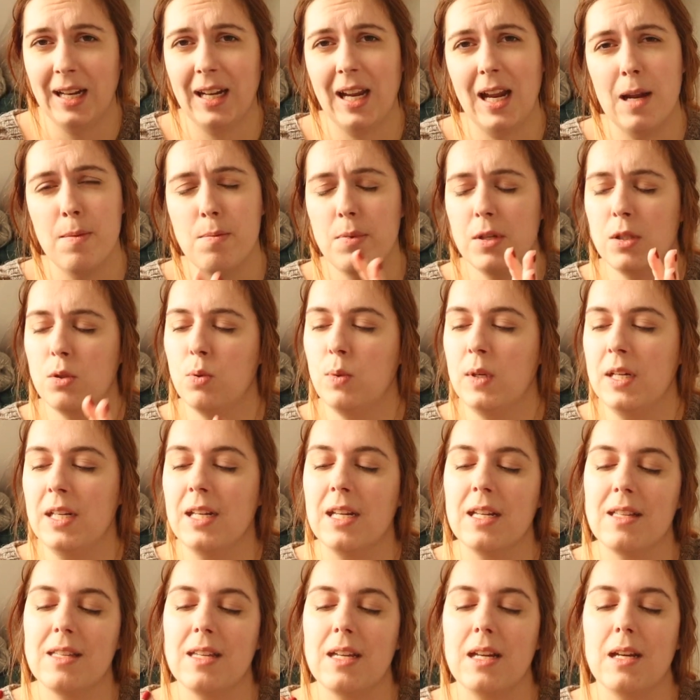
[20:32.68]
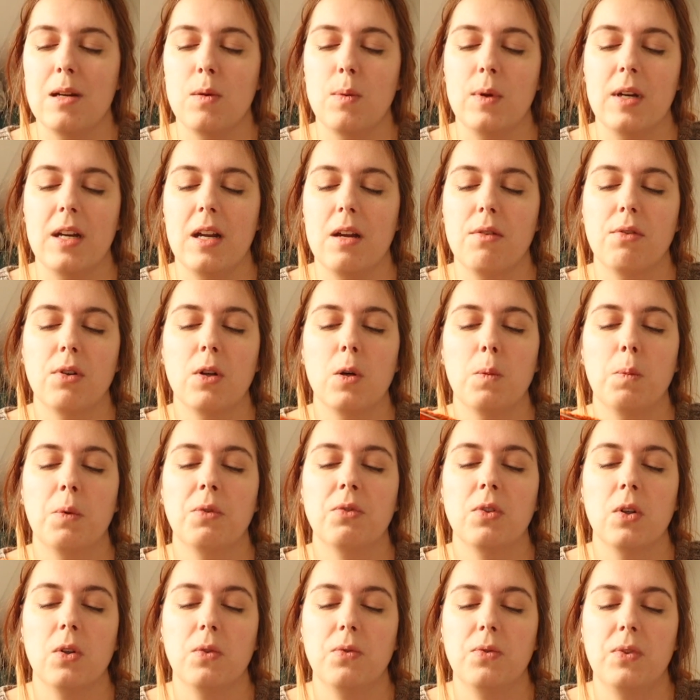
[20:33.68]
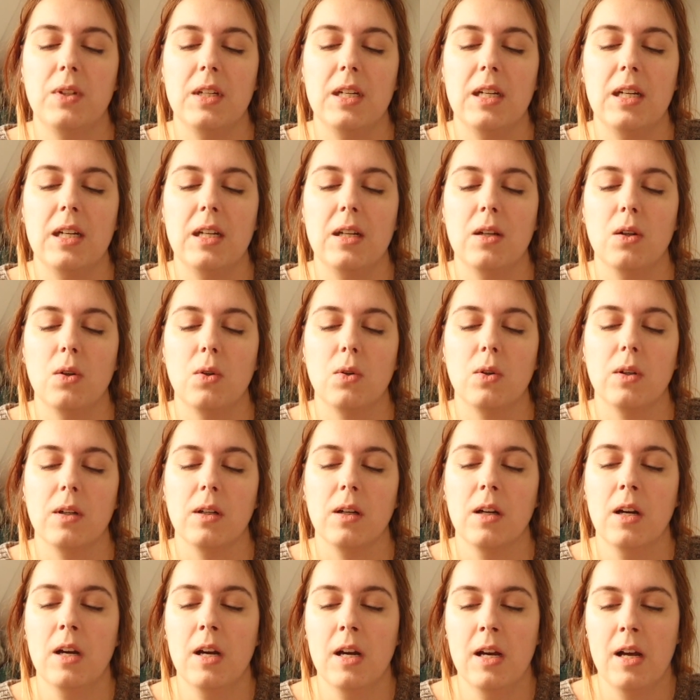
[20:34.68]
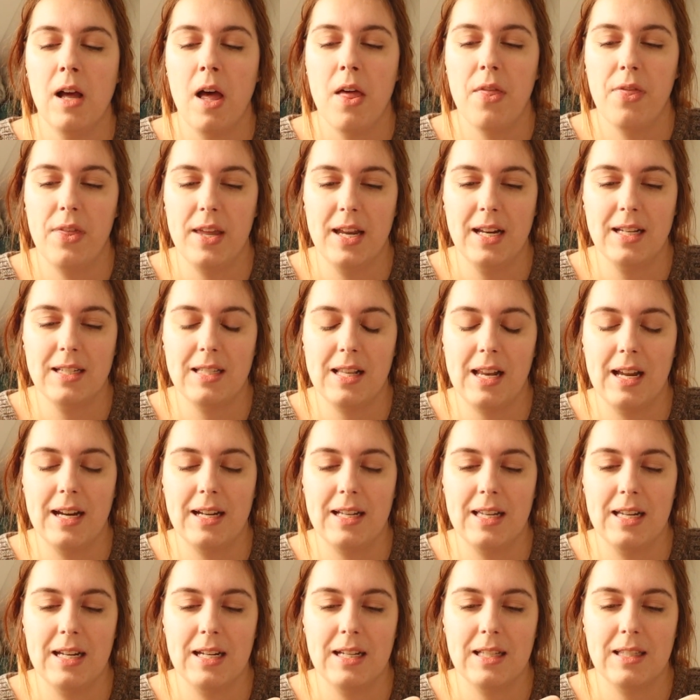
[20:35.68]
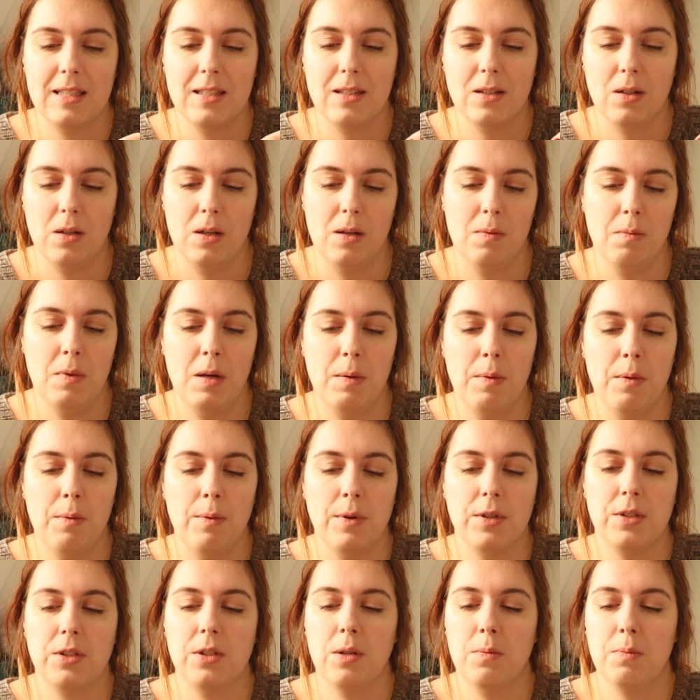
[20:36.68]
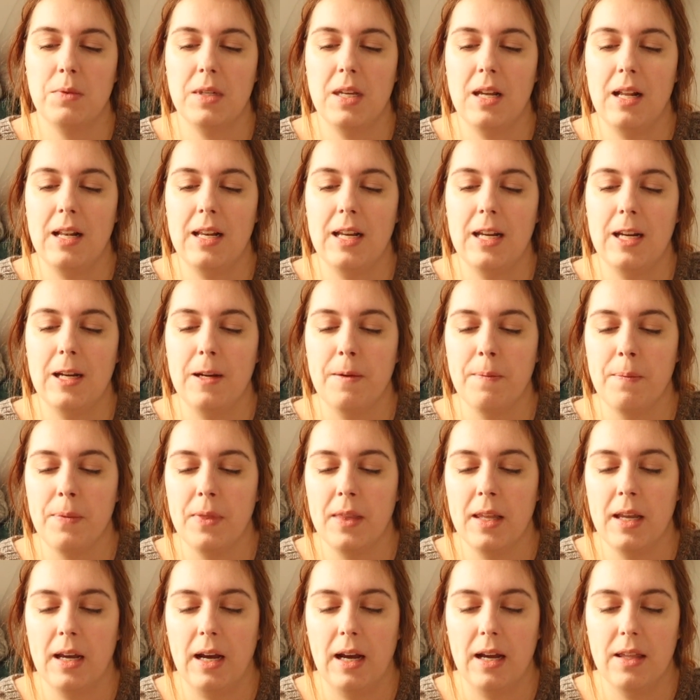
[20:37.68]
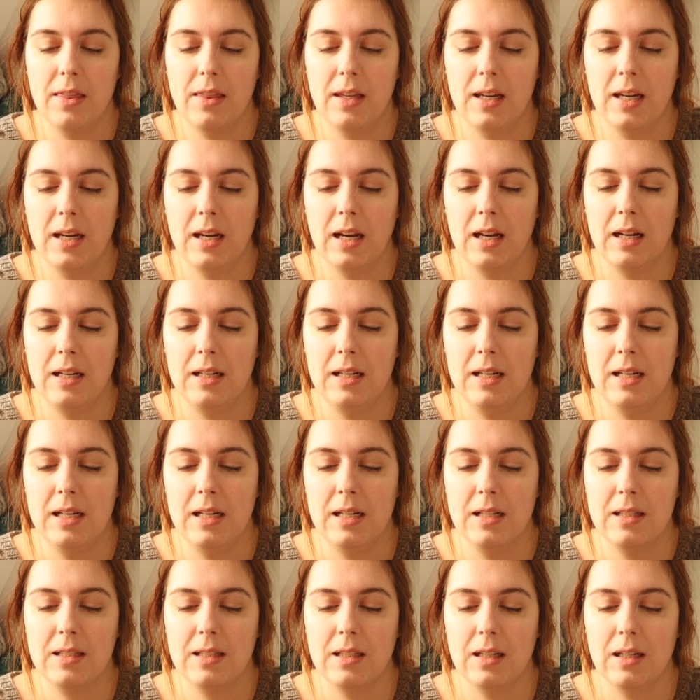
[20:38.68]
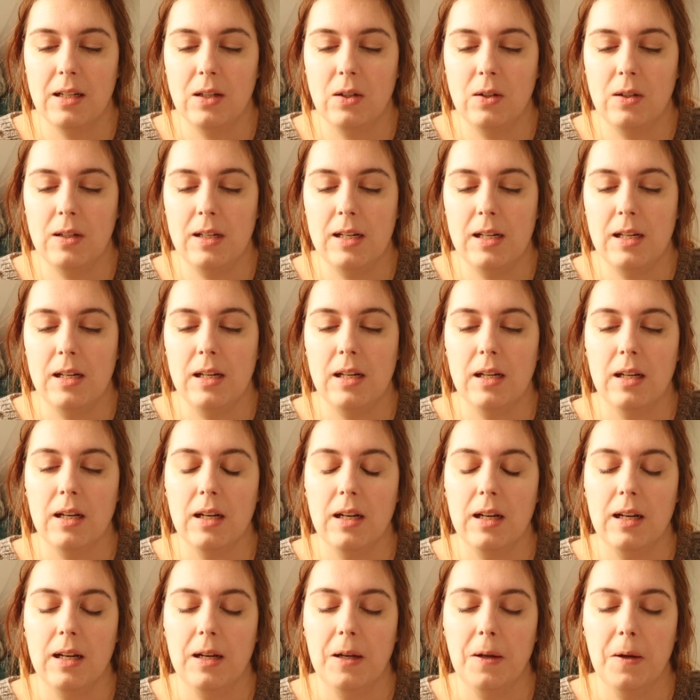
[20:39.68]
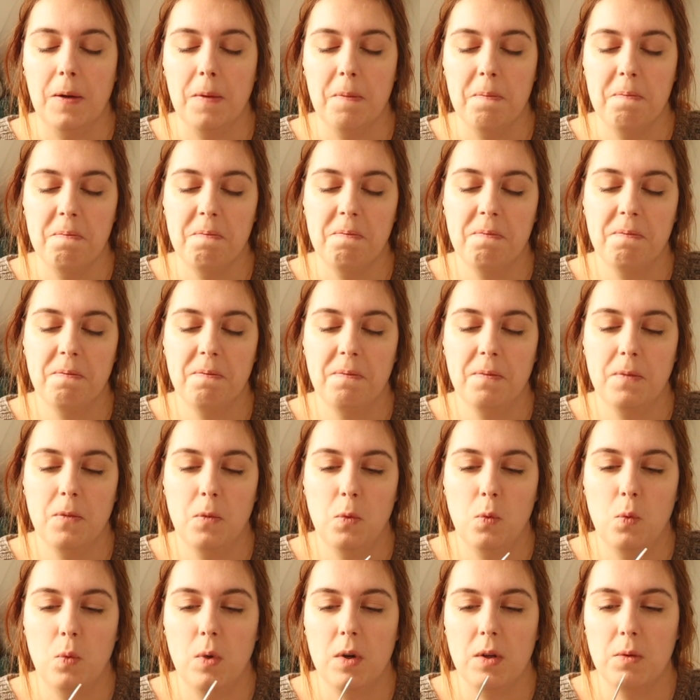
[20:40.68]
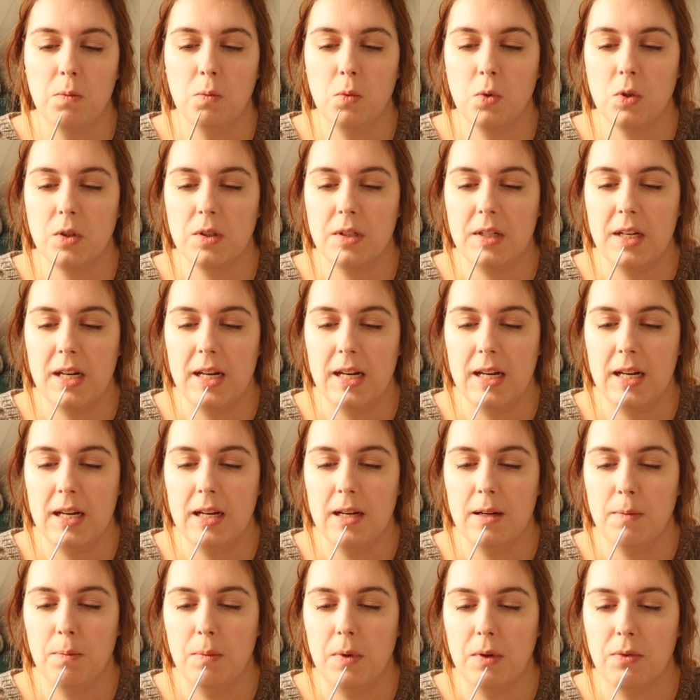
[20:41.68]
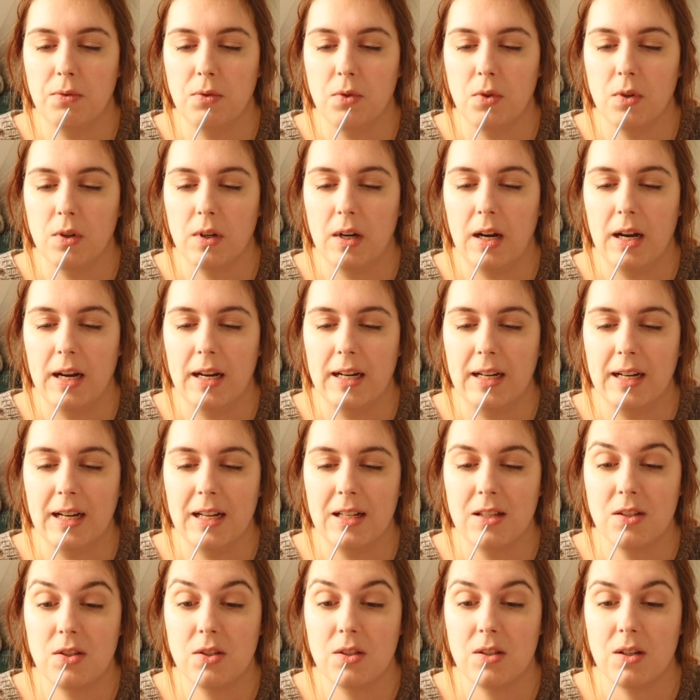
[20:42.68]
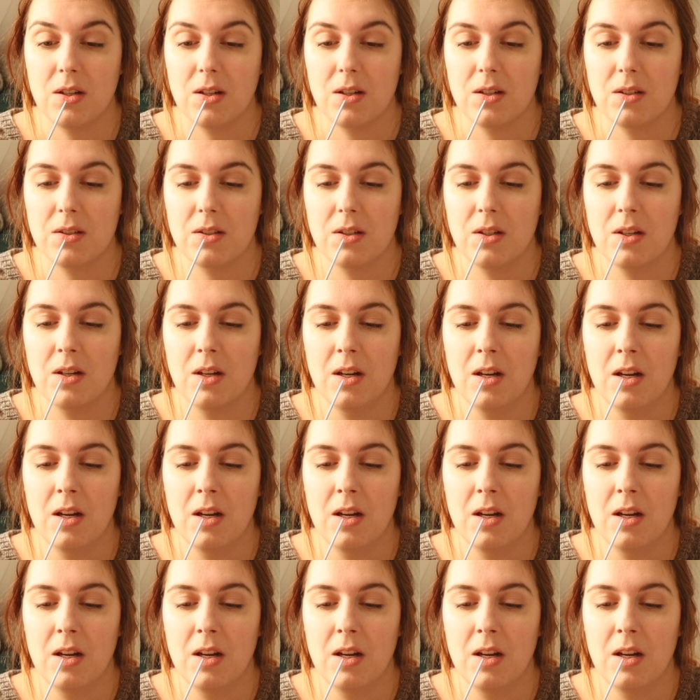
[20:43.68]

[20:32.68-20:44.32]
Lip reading: in between knitting, when I have a cup of coffee or things like that, maybe watch some telly. I think I need only one more day before I can start